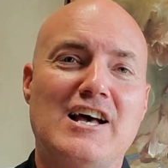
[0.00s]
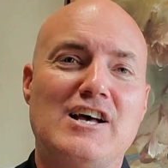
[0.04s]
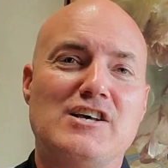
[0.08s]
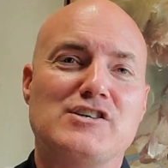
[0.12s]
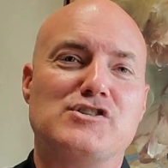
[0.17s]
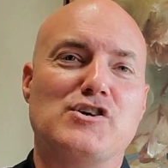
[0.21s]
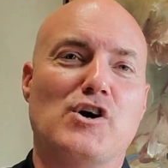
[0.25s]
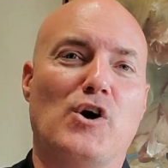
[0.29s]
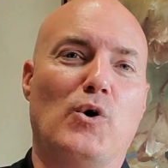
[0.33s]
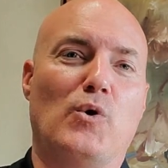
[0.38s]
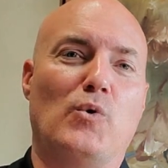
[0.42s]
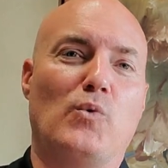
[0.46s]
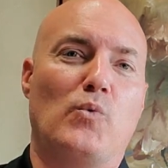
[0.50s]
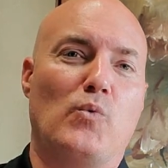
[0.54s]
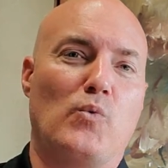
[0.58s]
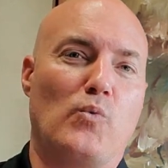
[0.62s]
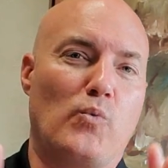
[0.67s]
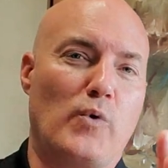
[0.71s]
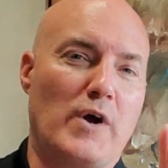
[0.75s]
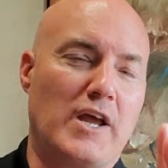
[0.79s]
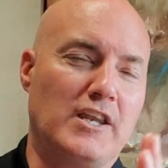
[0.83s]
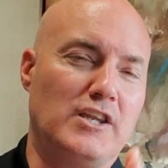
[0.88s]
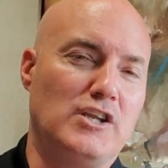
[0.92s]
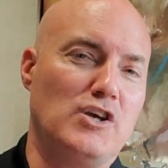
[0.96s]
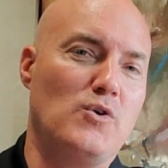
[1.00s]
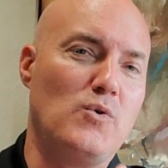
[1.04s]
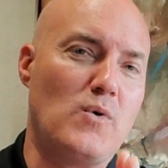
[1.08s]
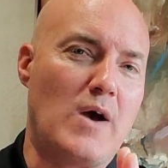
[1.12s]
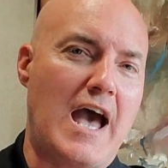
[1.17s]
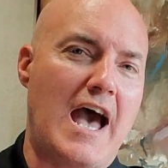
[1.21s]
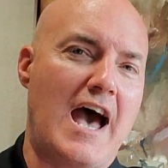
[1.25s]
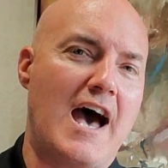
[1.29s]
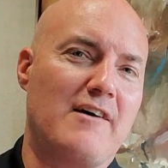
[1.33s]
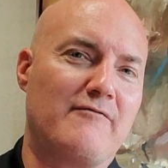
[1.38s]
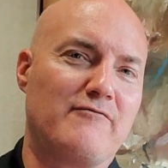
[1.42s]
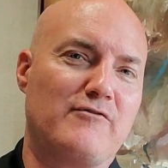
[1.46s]
So when you
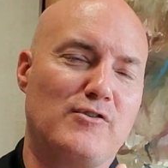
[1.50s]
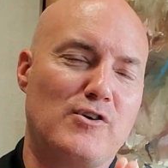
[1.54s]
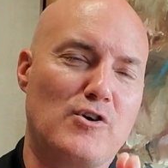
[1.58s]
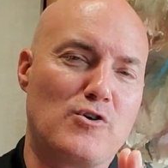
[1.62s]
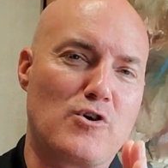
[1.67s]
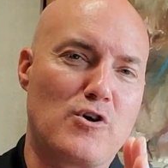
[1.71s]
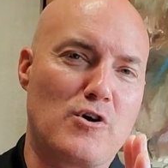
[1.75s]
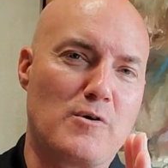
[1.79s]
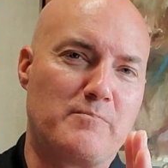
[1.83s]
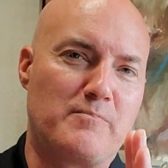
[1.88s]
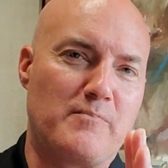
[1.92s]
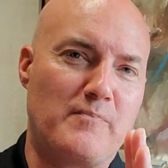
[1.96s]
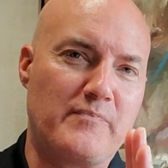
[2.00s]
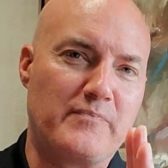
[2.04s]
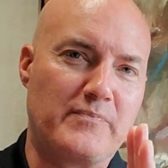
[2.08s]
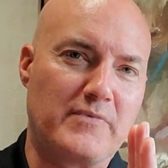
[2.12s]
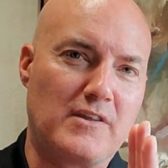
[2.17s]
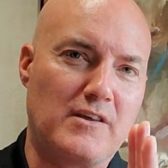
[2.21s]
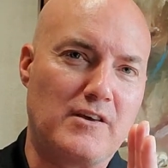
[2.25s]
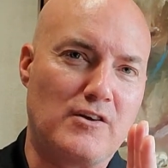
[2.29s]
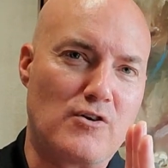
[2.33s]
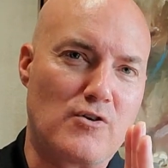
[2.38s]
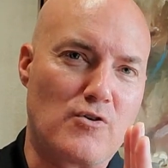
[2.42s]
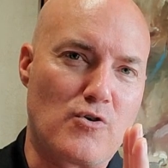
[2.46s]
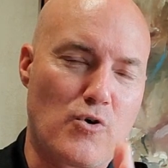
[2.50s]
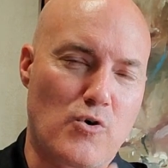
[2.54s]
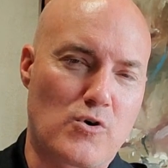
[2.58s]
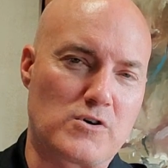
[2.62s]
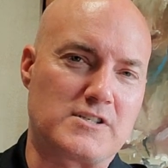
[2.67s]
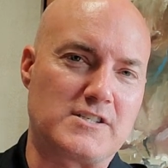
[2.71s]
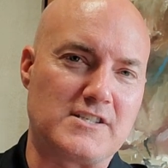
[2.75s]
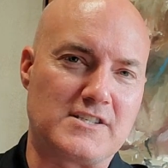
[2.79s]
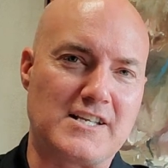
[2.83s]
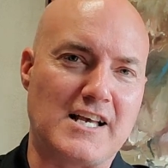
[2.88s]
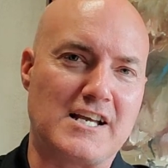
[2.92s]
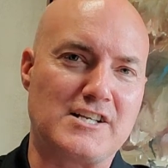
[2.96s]
have your
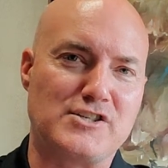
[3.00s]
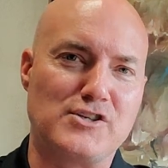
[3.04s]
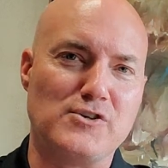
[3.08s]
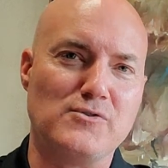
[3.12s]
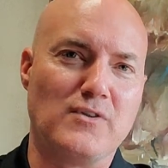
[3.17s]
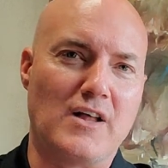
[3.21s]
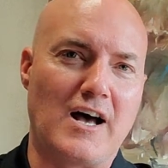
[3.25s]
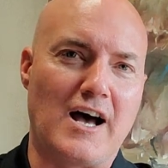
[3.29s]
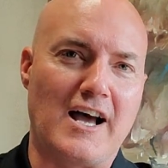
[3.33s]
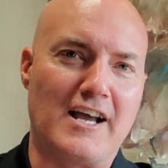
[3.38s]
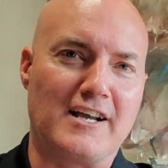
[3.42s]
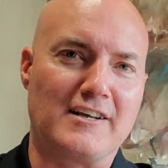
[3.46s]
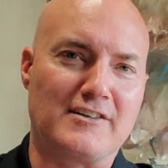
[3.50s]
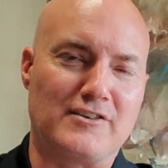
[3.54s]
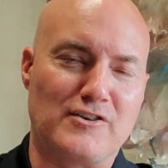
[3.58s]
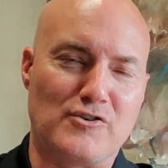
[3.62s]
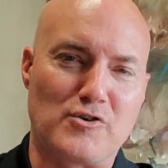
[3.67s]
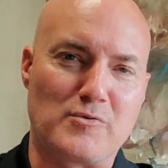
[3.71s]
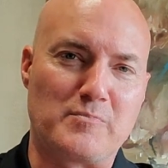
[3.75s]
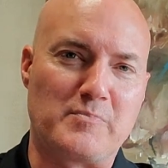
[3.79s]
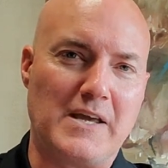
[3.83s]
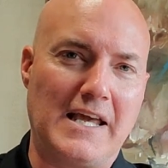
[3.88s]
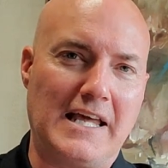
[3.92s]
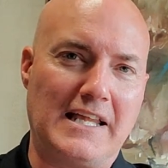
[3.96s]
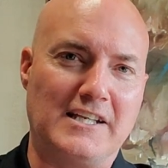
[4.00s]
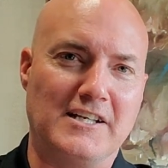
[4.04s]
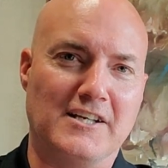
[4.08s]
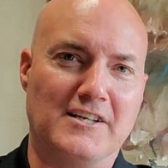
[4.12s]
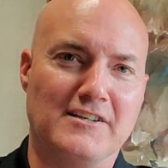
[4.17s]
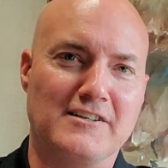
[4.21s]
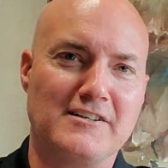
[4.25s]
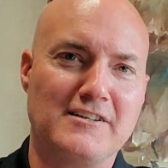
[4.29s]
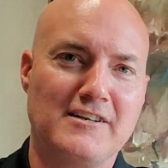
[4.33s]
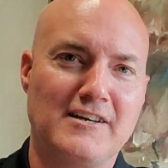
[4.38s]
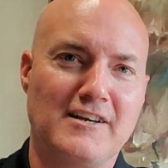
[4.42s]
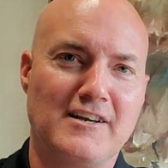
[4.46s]
horses that you like, your
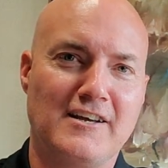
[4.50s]
opinion,